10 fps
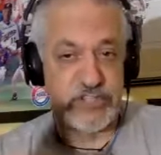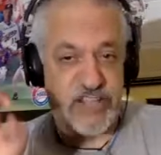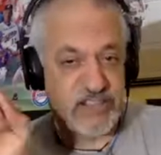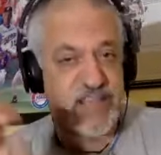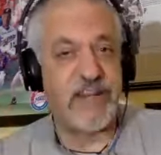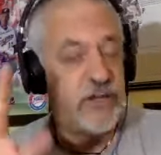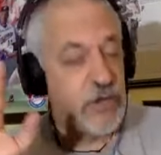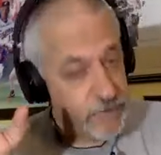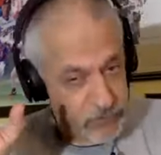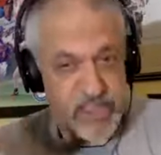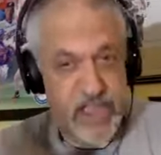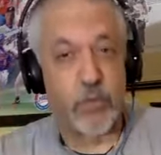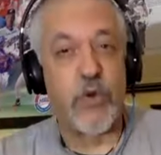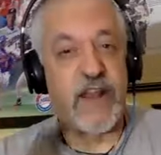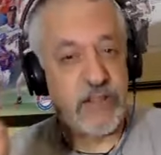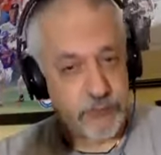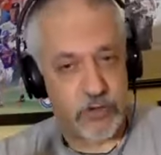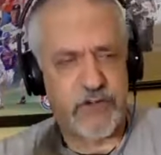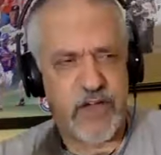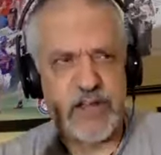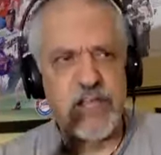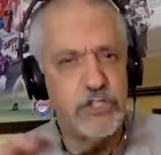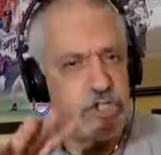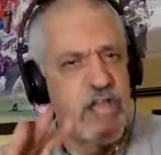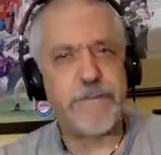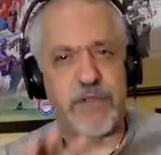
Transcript: that they need to get ready for a fight.